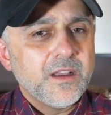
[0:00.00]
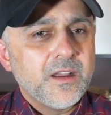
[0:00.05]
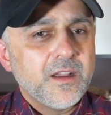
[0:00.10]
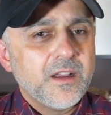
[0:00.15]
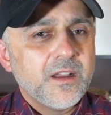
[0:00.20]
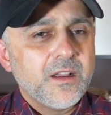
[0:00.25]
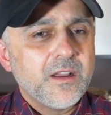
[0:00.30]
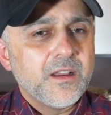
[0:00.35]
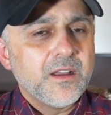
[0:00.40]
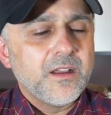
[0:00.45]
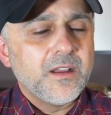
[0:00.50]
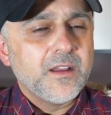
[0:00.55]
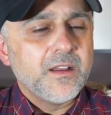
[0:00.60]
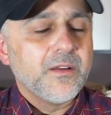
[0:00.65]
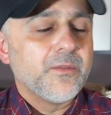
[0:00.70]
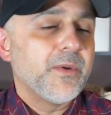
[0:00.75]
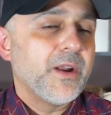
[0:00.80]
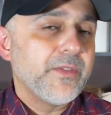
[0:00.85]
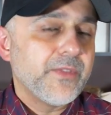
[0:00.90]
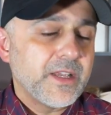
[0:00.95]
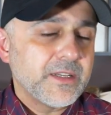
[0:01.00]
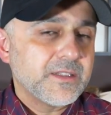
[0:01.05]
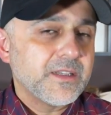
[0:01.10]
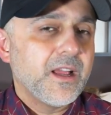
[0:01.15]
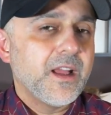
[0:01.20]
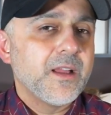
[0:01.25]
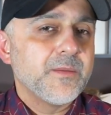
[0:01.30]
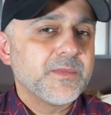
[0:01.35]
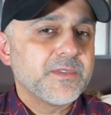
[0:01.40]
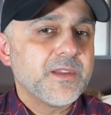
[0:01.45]
Uh, around that
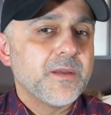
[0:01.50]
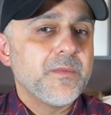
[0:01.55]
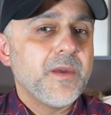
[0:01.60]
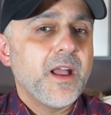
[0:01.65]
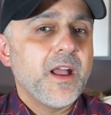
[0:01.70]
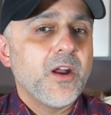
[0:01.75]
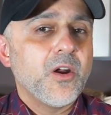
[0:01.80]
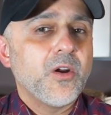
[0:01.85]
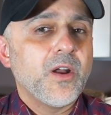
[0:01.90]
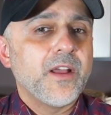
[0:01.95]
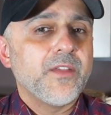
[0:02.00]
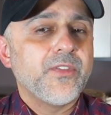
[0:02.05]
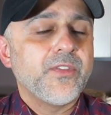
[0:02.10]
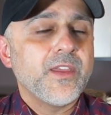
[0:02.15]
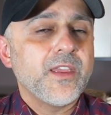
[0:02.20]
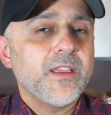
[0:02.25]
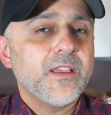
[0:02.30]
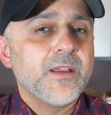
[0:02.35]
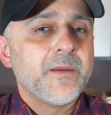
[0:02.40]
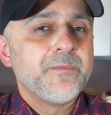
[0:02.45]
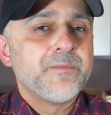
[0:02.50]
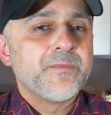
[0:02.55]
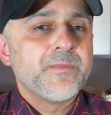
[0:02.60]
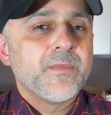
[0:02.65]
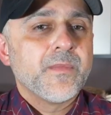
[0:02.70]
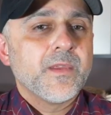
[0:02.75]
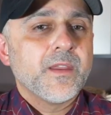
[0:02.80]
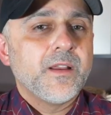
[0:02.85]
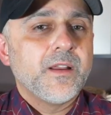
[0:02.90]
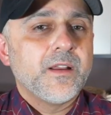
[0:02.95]
time somehow, I think,
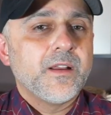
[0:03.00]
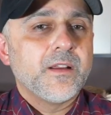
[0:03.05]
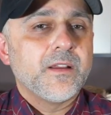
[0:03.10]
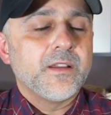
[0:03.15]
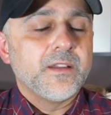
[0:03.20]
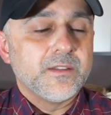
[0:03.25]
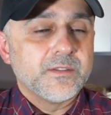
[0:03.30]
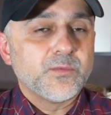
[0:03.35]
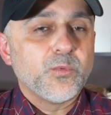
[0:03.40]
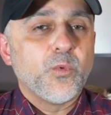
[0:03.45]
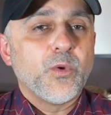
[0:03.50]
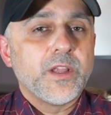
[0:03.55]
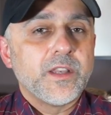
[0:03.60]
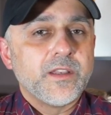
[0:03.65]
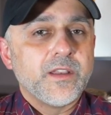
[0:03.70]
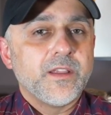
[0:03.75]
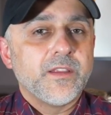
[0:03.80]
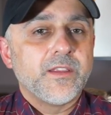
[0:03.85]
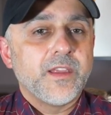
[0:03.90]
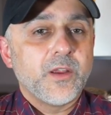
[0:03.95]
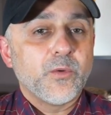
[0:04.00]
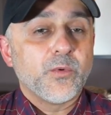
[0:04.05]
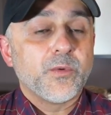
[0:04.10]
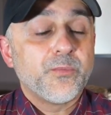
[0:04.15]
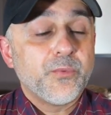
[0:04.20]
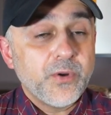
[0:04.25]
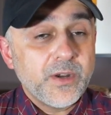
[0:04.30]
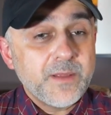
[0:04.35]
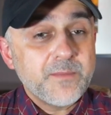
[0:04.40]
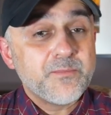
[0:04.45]
uh, is when they were
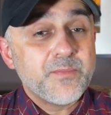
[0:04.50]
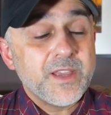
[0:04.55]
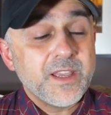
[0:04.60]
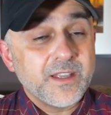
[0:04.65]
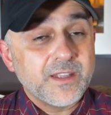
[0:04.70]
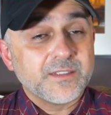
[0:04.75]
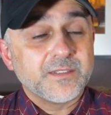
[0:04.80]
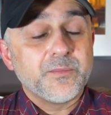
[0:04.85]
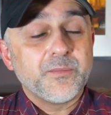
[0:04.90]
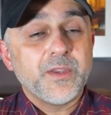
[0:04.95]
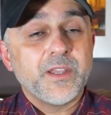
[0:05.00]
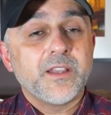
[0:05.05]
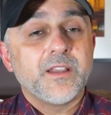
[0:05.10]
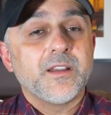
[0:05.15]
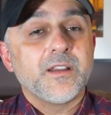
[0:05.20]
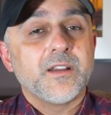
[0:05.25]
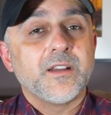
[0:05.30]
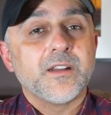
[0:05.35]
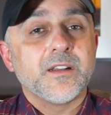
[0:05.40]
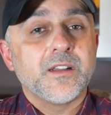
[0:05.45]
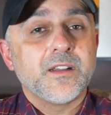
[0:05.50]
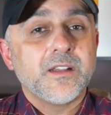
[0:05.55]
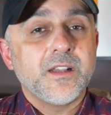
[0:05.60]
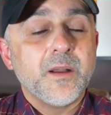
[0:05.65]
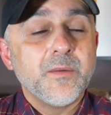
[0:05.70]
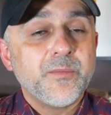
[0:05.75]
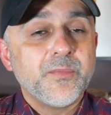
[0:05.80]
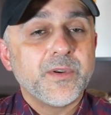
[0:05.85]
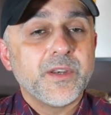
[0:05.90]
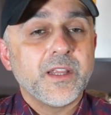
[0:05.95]
pretty big. It's a big uh,
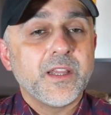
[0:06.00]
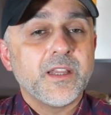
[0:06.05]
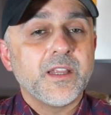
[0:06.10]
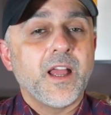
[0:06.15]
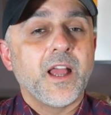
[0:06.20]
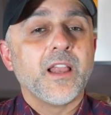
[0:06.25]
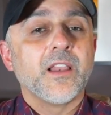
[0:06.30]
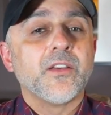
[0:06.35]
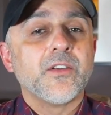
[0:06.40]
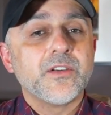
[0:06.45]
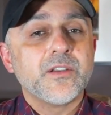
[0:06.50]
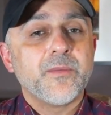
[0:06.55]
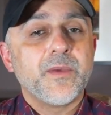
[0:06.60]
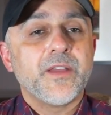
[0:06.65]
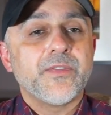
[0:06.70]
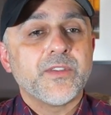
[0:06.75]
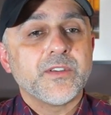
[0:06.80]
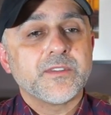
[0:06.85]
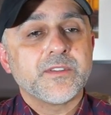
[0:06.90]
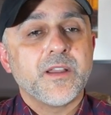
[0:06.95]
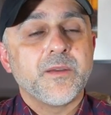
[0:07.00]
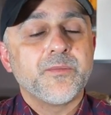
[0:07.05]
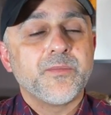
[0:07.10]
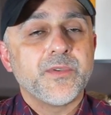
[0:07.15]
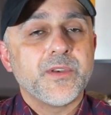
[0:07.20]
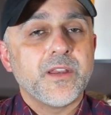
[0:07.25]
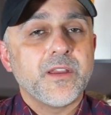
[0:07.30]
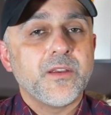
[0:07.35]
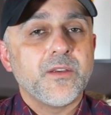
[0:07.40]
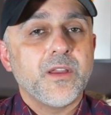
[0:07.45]
company. I learned about this
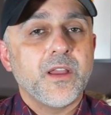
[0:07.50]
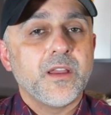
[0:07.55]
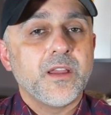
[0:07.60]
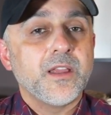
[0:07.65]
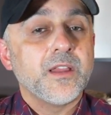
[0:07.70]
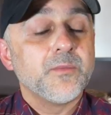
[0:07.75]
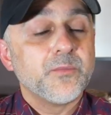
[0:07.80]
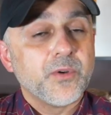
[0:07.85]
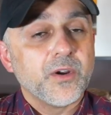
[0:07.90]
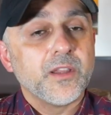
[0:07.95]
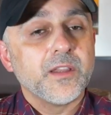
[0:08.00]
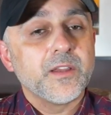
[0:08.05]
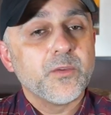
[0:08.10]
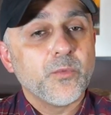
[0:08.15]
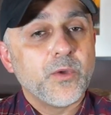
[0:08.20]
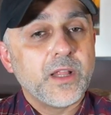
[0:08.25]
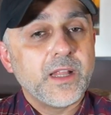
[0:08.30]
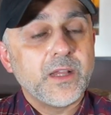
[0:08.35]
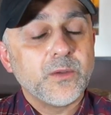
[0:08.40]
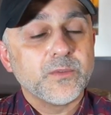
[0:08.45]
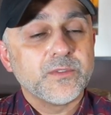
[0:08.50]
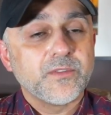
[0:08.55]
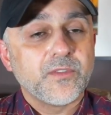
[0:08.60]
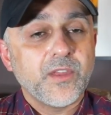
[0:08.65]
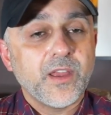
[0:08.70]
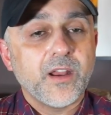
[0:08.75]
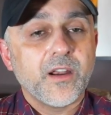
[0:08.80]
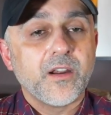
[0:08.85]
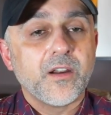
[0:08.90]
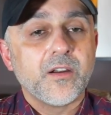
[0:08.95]
company in Berlin while I was
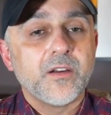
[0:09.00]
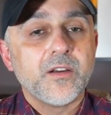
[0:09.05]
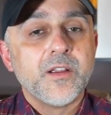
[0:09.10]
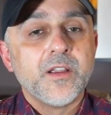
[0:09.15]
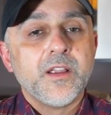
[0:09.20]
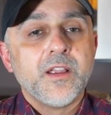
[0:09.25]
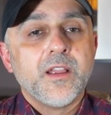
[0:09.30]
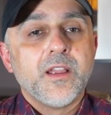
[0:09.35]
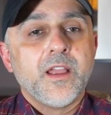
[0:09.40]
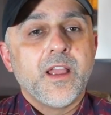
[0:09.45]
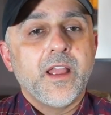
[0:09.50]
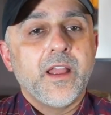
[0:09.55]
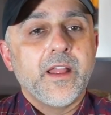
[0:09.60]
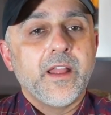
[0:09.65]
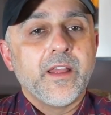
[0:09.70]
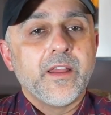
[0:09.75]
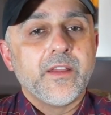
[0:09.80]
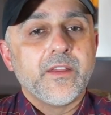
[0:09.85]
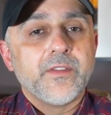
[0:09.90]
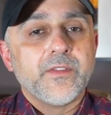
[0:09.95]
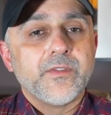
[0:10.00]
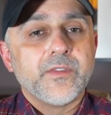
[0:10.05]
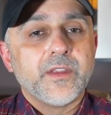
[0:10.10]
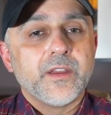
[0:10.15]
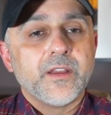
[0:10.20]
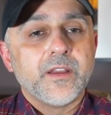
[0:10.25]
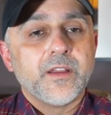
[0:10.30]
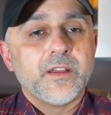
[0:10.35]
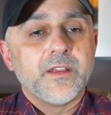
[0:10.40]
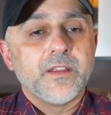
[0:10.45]
there, and
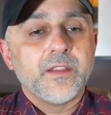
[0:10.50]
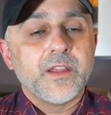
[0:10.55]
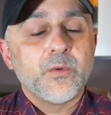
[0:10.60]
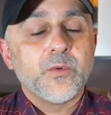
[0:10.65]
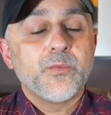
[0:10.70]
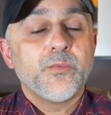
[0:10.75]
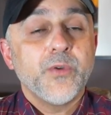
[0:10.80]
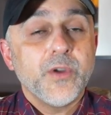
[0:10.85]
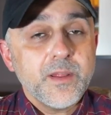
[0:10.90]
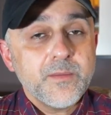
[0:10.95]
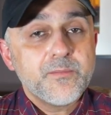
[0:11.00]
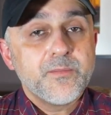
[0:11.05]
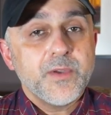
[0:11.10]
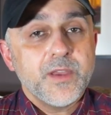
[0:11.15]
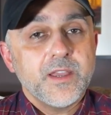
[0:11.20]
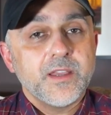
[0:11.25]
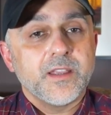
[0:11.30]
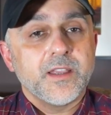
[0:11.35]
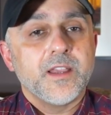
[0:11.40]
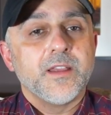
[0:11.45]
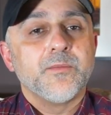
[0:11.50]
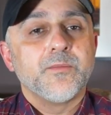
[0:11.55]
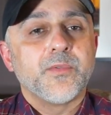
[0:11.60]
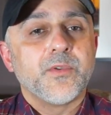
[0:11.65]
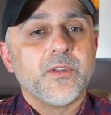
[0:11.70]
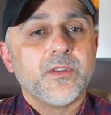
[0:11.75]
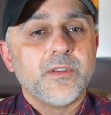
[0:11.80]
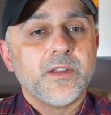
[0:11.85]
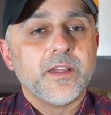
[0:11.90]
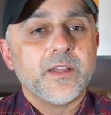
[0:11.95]
uh, they were pretty big in
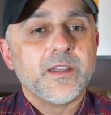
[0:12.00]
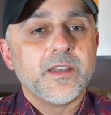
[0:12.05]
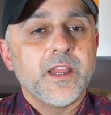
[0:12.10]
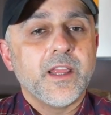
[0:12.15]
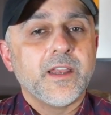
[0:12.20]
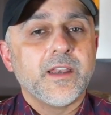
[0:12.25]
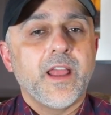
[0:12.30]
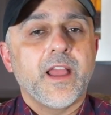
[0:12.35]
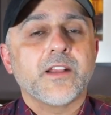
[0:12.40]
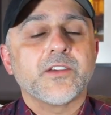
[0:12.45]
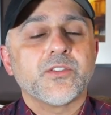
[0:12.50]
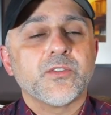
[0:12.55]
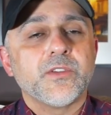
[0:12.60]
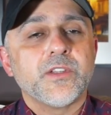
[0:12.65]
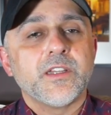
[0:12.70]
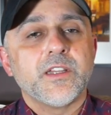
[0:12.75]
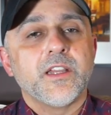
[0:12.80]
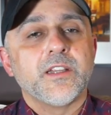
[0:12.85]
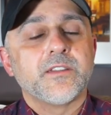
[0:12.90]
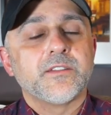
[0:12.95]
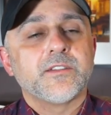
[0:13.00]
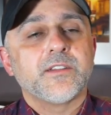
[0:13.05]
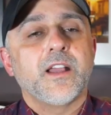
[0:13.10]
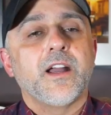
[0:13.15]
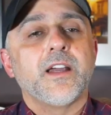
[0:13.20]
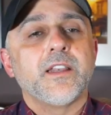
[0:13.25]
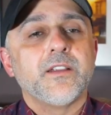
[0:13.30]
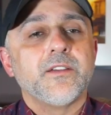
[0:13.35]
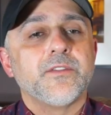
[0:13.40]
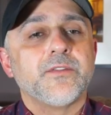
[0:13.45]
Berlin, and actually it's
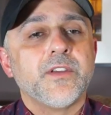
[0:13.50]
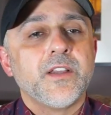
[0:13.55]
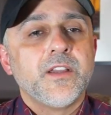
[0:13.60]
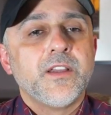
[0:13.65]
kind of